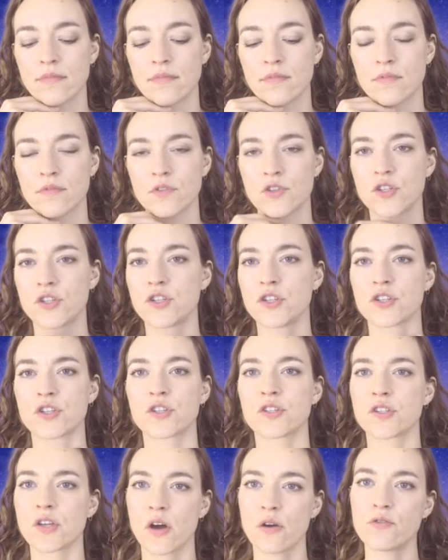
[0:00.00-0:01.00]

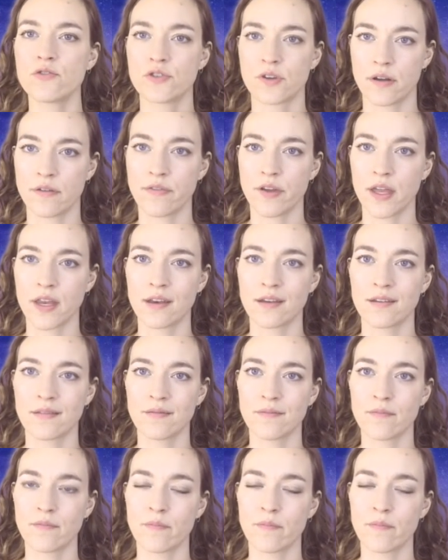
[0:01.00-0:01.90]
just so driven